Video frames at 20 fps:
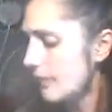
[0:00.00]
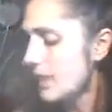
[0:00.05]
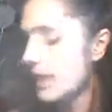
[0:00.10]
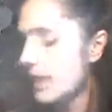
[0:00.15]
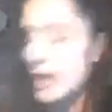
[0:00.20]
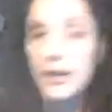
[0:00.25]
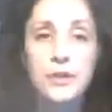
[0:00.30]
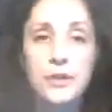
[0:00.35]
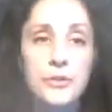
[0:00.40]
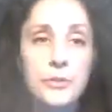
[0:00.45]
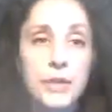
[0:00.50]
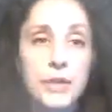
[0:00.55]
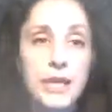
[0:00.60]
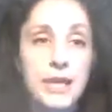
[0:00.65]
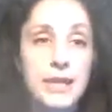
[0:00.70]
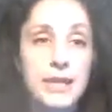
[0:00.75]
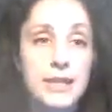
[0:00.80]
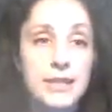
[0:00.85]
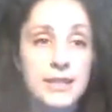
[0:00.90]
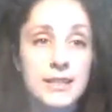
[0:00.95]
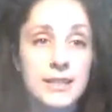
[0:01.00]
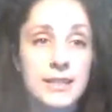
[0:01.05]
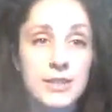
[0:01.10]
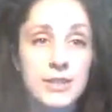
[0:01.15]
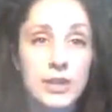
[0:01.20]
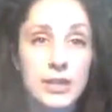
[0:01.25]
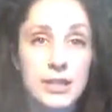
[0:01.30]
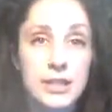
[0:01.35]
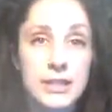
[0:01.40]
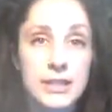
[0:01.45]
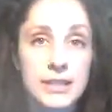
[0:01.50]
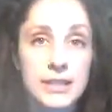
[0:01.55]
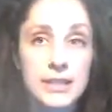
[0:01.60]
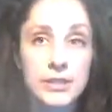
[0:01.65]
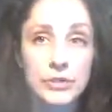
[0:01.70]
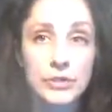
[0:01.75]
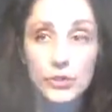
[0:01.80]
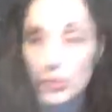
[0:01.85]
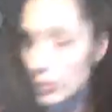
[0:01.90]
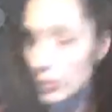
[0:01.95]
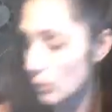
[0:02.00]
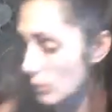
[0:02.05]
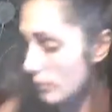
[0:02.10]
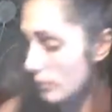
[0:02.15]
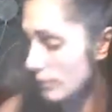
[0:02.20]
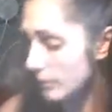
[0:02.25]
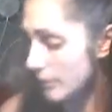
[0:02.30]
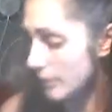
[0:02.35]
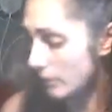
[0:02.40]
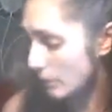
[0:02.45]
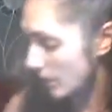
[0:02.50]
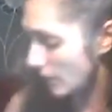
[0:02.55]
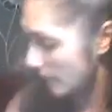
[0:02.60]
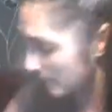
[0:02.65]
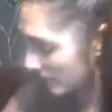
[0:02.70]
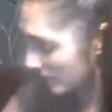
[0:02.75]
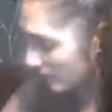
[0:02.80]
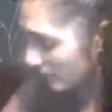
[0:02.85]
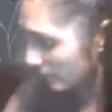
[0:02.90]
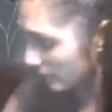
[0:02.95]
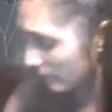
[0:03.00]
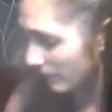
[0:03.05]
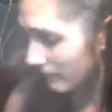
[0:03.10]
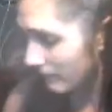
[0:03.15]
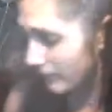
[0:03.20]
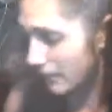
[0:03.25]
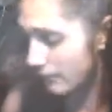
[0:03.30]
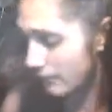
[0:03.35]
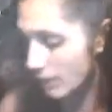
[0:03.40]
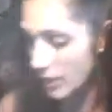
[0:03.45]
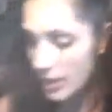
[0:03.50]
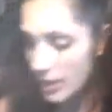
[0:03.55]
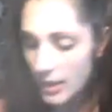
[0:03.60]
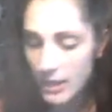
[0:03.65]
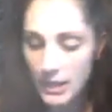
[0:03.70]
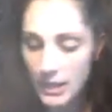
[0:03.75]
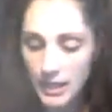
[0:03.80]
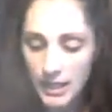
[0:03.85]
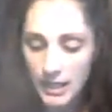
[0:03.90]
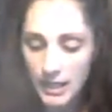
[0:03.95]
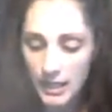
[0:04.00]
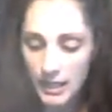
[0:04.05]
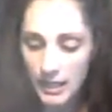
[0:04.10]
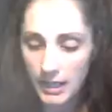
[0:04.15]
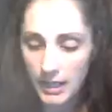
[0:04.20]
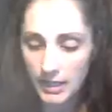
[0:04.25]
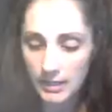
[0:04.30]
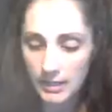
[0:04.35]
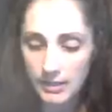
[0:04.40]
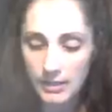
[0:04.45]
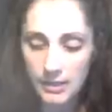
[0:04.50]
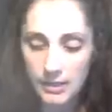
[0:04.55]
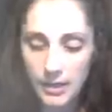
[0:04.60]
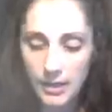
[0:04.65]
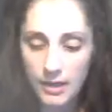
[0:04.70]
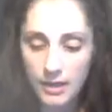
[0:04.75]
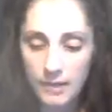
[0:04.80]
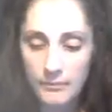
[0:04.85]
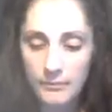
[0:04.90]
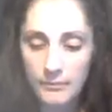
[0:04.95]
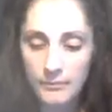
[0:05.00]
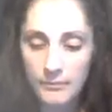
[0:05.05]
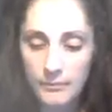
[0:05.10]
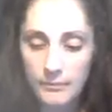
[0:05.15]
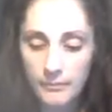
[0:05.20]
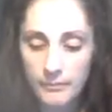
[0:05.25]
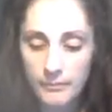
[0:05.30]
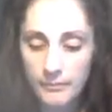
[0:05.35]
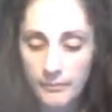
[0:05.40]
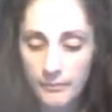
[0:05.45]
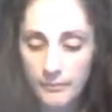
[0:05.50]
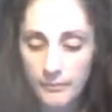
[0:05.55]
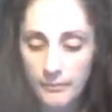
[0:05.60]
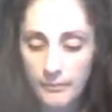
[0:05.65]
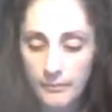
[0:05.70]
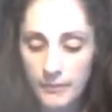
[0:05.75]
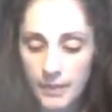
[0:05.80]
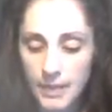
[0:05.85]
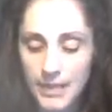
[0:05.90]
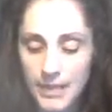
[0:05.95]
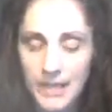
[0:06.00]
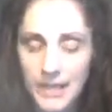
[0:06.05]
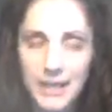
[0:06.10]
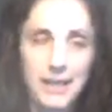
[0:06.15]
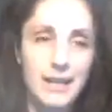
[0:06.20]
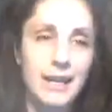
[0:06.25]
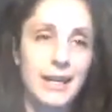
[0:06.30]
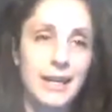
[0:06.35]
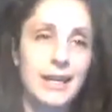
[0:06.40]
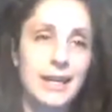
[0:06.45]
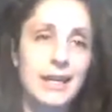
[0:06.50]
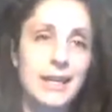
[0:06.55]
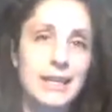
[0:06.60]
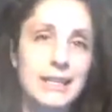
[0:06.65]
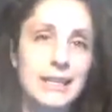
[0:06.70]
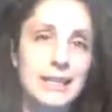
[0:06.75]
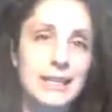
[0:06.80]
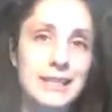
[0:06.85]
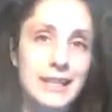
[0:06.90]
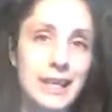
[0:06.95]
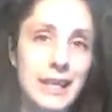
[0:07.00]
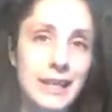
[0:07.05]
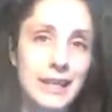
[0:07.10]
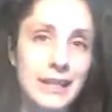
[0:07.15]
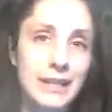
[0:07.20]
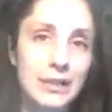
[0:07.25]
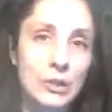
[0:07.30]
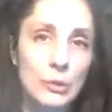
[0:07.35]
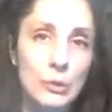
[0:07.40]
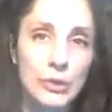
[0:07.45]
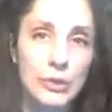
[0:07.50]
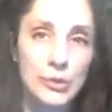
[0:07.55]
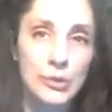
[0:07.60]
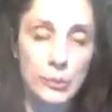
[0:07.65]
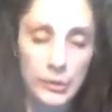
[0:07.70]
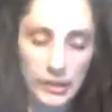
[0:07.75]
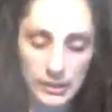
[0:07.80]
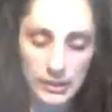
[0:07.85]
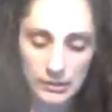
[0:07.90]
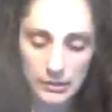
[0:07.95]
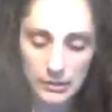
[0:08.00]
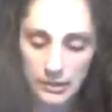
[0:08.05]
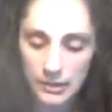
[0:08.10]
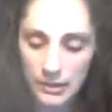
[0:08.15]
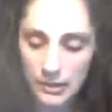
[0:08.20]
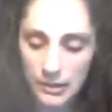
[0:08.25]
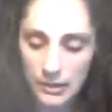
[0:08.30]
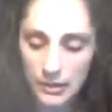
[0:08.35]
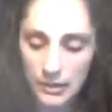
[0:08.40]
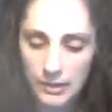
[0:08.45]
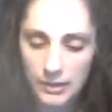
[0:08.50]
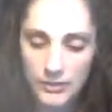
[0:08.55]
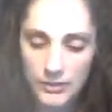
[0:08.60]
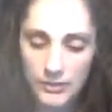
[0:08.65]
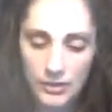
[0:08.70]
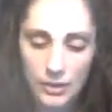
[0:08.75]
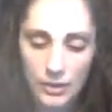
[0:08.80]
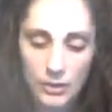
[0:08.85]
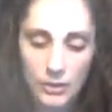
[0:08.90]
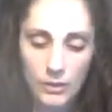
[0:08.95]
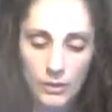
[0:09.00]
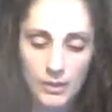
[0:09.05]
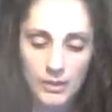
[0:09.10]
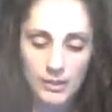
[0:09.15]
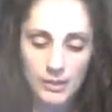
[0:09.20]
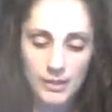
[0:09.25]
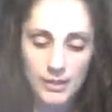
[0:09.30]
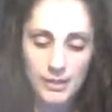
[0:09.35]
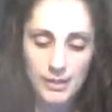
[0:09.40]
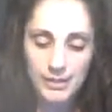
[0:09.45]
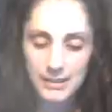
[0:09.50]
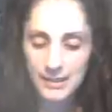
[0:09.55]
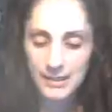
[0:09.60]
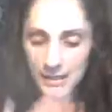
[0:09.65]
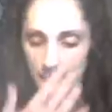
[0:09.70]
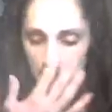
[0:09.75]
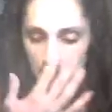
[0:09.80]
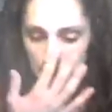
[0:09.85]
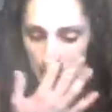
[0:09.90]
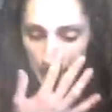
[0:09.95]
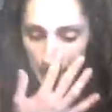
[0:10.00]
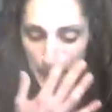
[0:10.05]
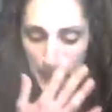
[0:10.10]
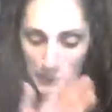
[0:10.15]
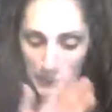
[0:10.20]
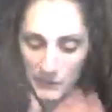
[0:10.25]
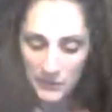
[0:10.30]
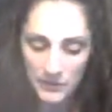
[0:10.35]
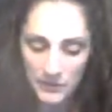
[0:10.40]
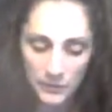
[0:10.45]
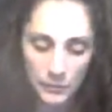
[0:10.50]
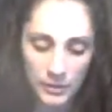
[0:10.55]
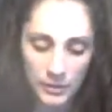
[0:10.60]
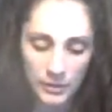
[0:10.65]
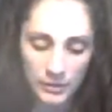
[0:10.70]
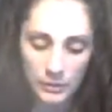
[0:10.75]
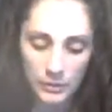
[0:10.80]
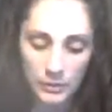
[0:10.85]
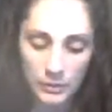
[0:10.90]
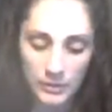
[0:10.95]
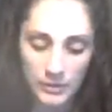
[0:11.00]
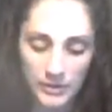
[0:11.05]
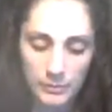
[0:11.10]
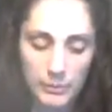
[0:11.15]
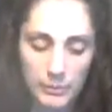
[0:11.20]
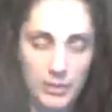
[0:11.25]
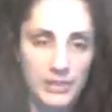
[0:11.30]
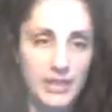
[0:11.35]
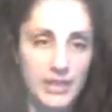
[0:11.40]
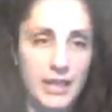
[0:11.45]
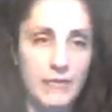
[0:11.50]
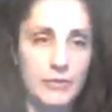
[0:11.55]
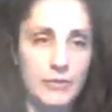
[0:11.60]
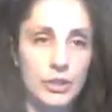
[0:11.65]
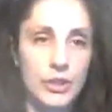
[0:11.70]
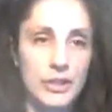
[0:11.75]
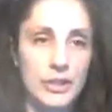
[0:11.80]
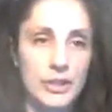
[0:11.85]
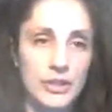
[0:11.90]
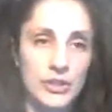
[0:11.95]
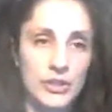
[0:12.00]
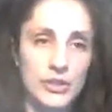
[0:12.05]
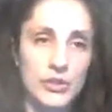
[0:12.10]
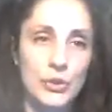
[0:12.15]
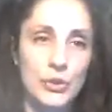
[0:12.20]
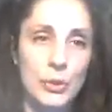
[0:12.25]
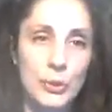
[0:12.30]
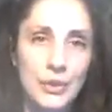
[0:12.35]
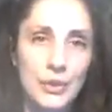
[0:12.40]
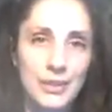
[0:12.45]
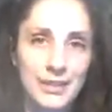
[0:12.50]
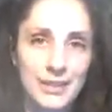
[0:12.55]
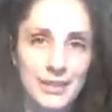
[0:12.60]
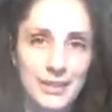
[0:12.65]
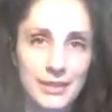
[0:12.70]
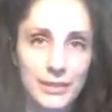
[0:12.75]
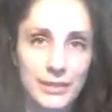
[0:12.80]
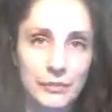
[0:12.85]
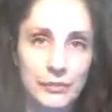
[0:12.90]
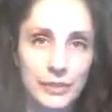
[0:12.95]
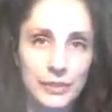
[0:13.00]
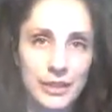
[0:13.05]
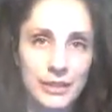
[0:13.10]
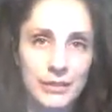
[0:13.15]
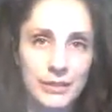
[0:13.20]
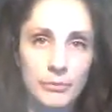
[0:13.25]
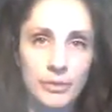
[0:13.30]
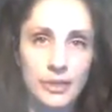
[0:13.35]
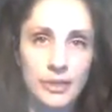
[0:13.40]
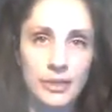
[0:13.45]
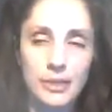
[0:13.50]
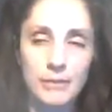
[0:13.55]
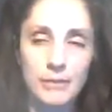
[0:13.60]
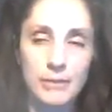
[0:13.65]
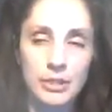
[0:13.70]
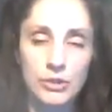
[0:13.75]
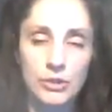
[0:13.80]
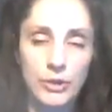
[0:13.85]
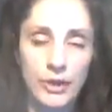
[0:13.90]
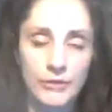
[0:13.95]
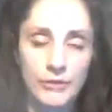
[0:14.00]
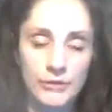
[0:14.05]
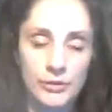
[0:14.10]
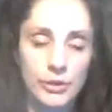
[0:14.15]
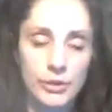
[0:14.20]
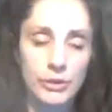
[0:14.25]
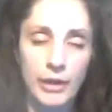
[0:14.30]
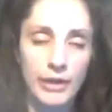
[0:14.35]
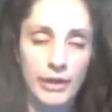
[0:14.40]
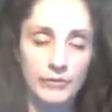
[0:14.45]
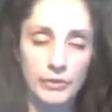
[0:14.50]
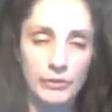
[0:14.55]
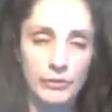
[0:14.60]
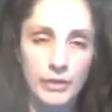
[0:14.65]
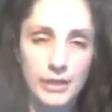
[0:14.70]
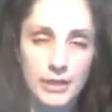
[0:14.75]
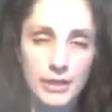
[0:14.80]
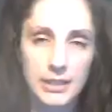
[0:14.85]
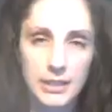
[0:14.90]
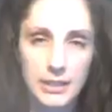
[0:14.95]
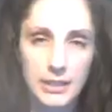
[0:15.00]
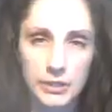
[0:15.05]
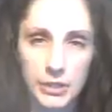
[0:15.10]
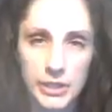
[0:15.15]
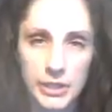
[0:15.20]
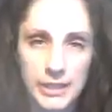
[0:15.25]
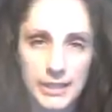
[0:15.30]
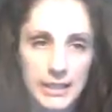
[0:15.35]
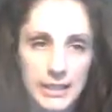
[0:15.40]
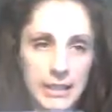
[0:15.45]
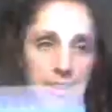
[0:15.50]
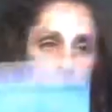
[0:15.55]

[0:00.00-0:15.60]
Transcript: another one, and this is honestly, there's two of them that were absolutely my favorite, and I can't decide which one. So this I just thought was one of the coolest books ever, and it's so easy to read. But I mean, you have to read this seriously.